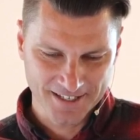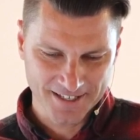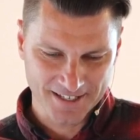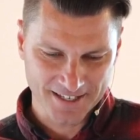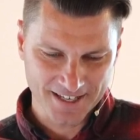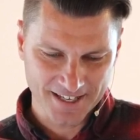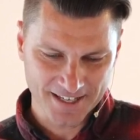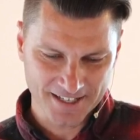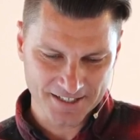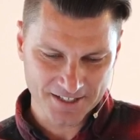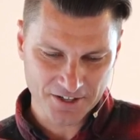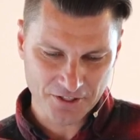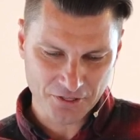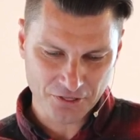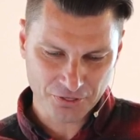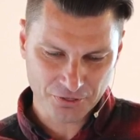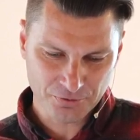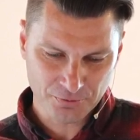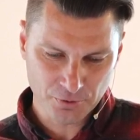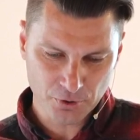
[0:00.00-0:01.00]
And
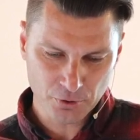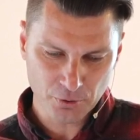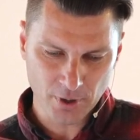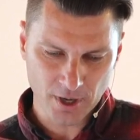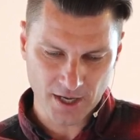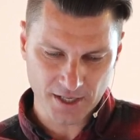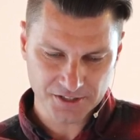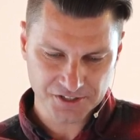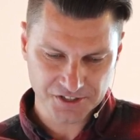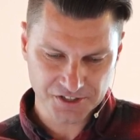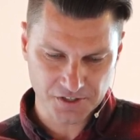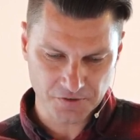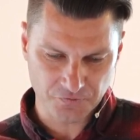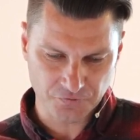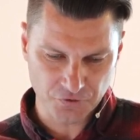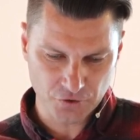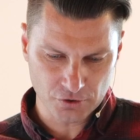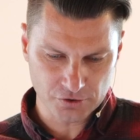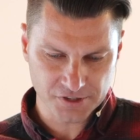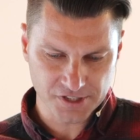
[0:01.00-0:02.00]
through us
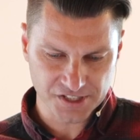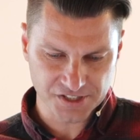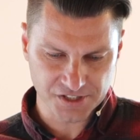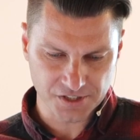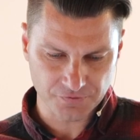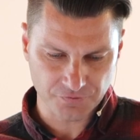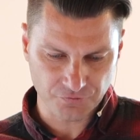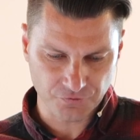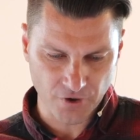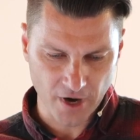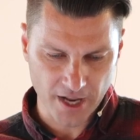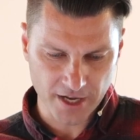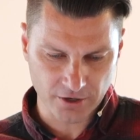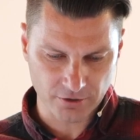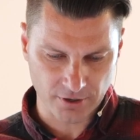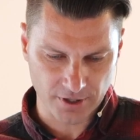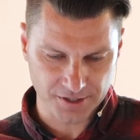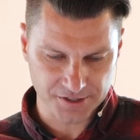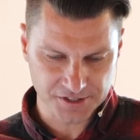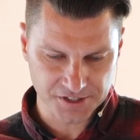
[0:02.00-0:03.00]
diffuses the
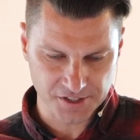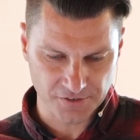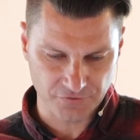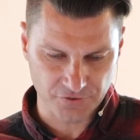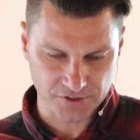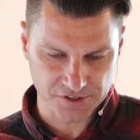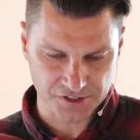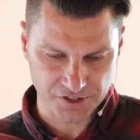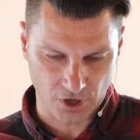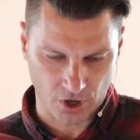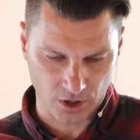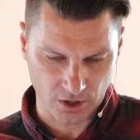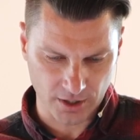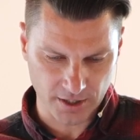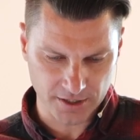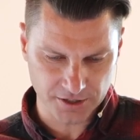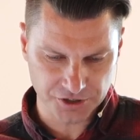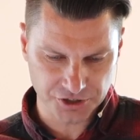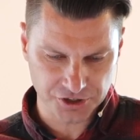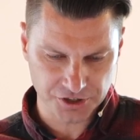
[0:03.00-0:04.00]
fragrance of his
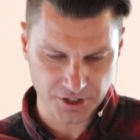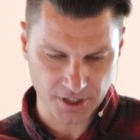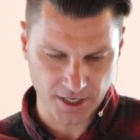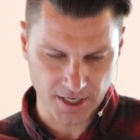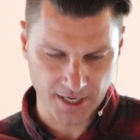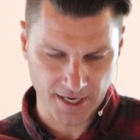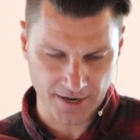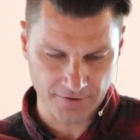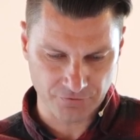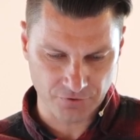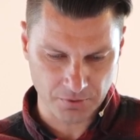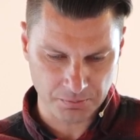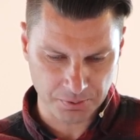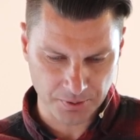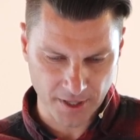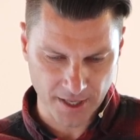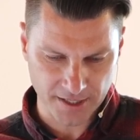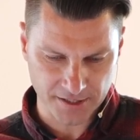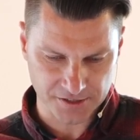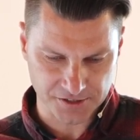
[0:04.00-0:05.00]
knowledge in every
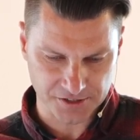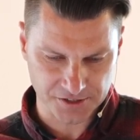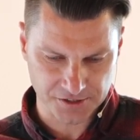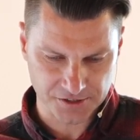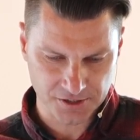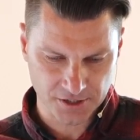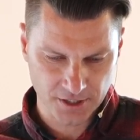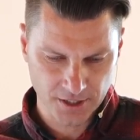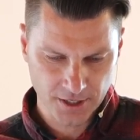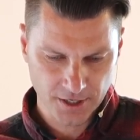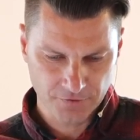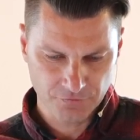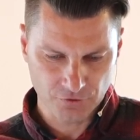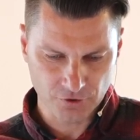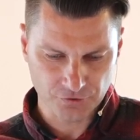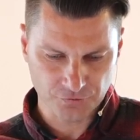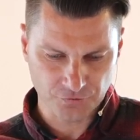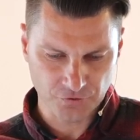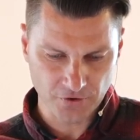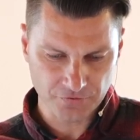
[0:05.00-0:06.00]
place.
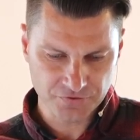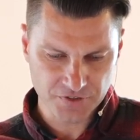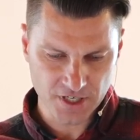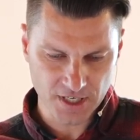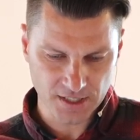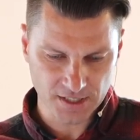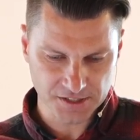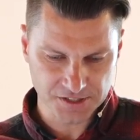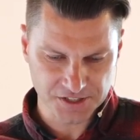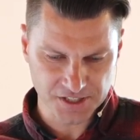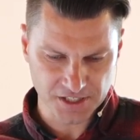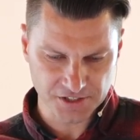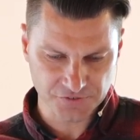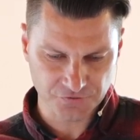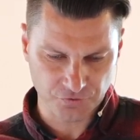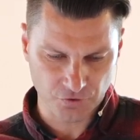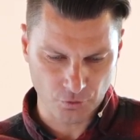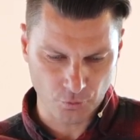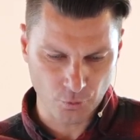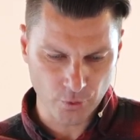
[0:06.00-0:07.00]
Verse 15, it says,
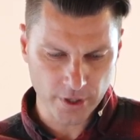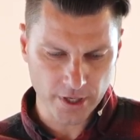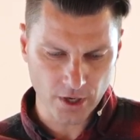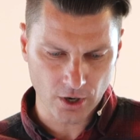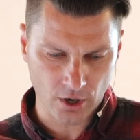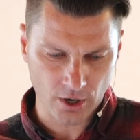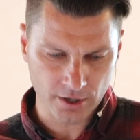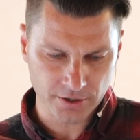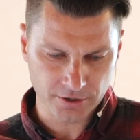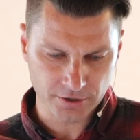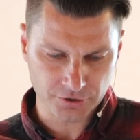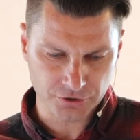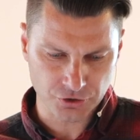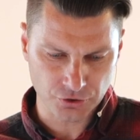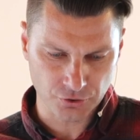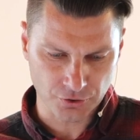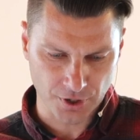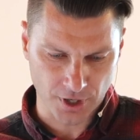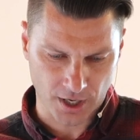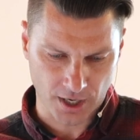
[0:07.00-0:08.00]
For we are to
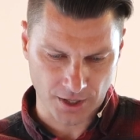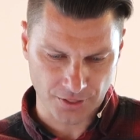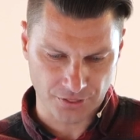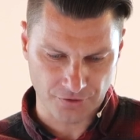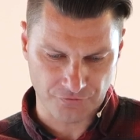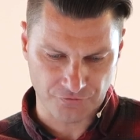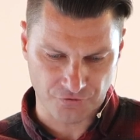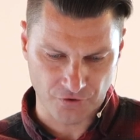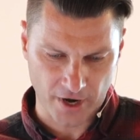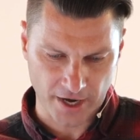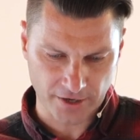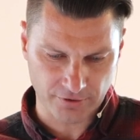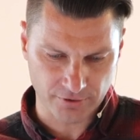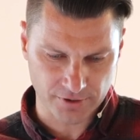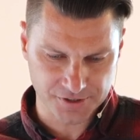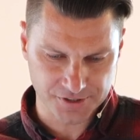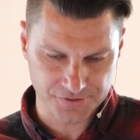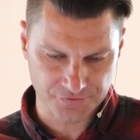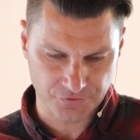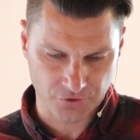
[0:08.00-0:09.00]
God the
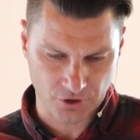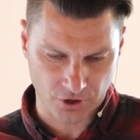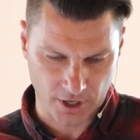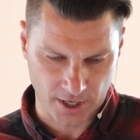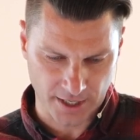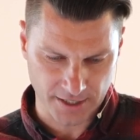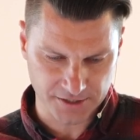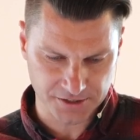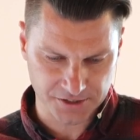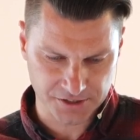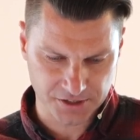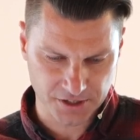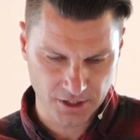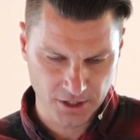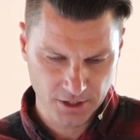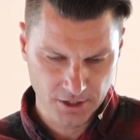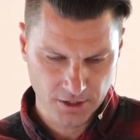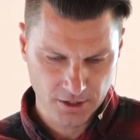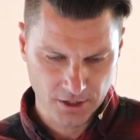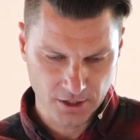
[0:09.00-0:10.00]
fragrance of Christ
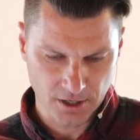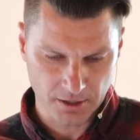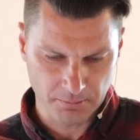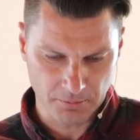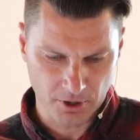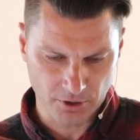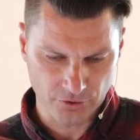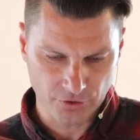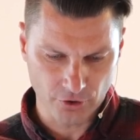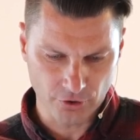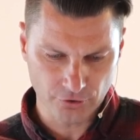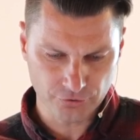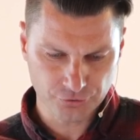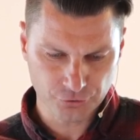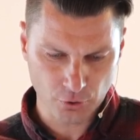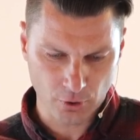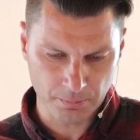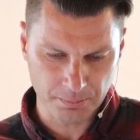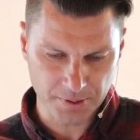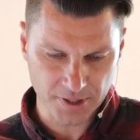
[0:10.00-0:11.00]
among those who
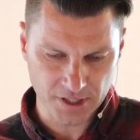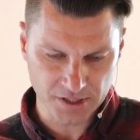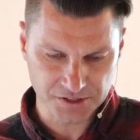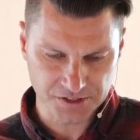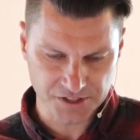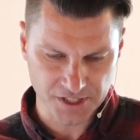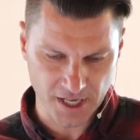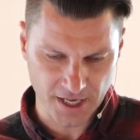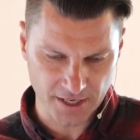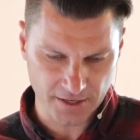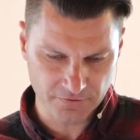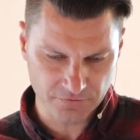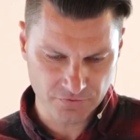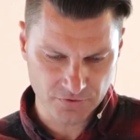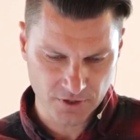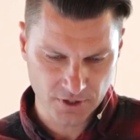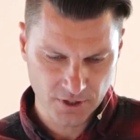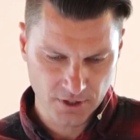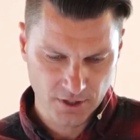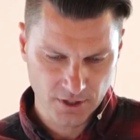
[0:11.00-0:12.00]
are being saved
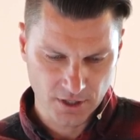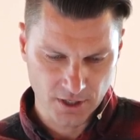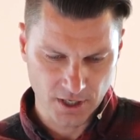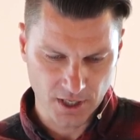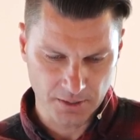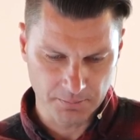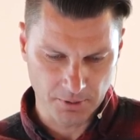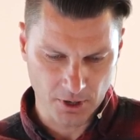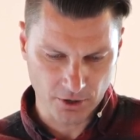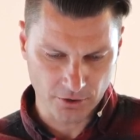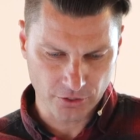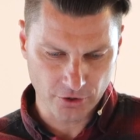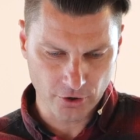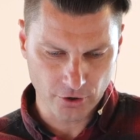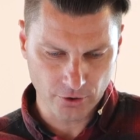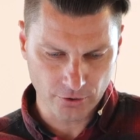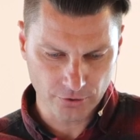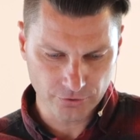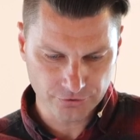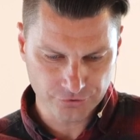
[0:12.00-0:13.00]
and among
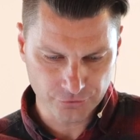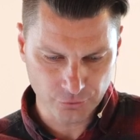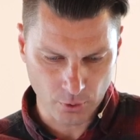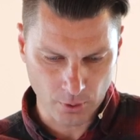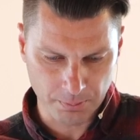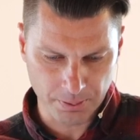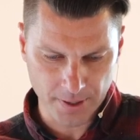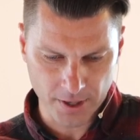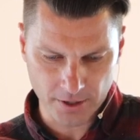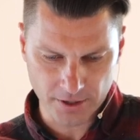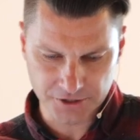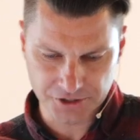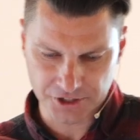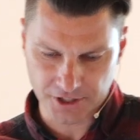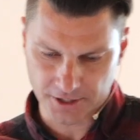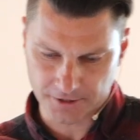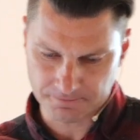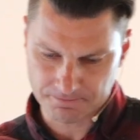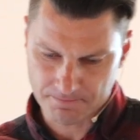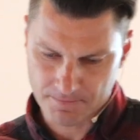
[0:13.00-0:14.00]
those who are perishing.
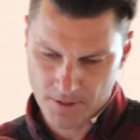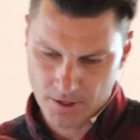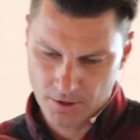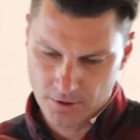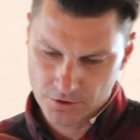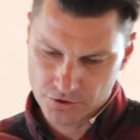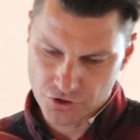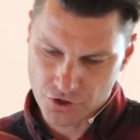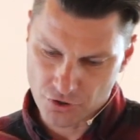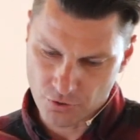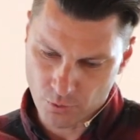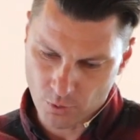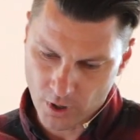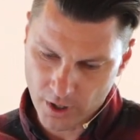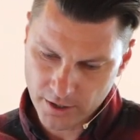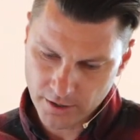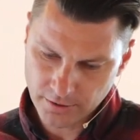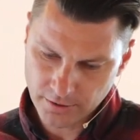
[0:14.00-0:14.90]
To the one,